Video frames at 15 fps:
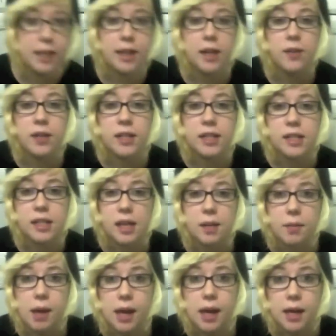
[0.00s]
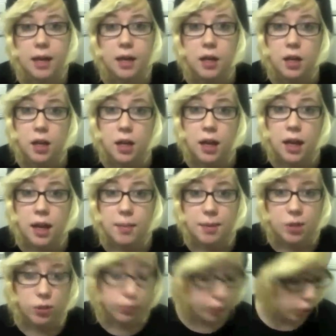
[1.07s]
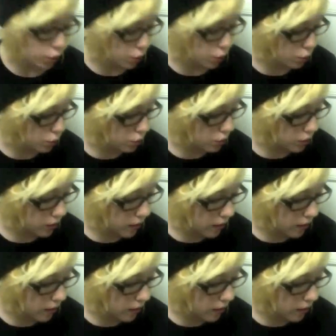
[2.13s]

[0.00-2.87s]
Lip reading: there is a bit of news.